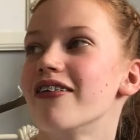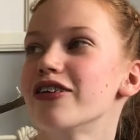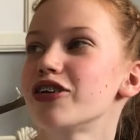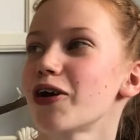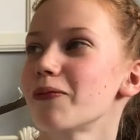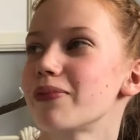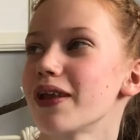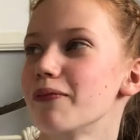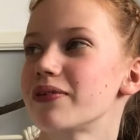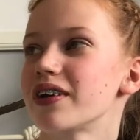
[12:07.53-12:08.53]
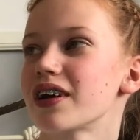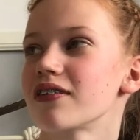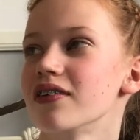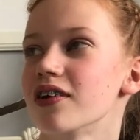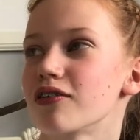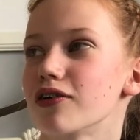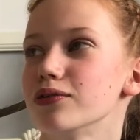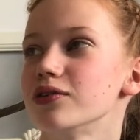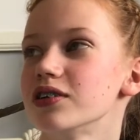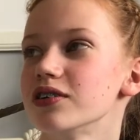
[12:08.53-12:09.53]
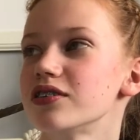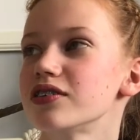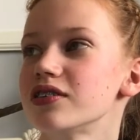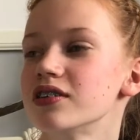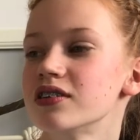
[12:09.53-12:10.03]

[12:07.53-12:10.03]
The top lipstick isn't ferocious.